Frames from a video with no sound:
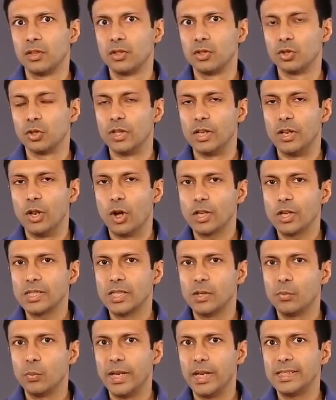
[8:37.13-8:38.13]
So the loss
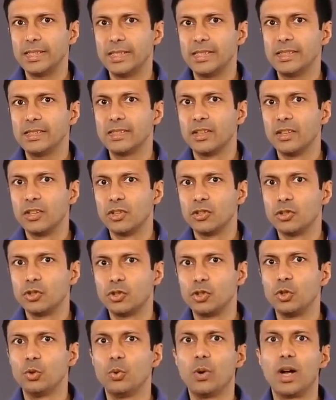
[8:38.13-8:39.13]
in weight is
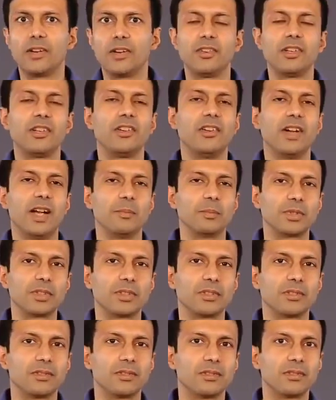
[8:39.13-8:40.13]
200
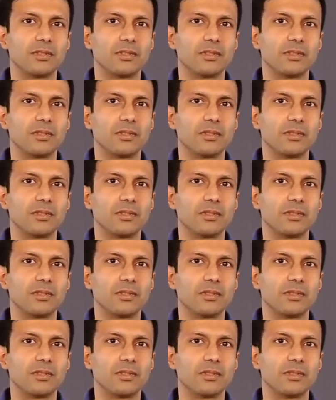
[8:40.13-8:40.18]
grams.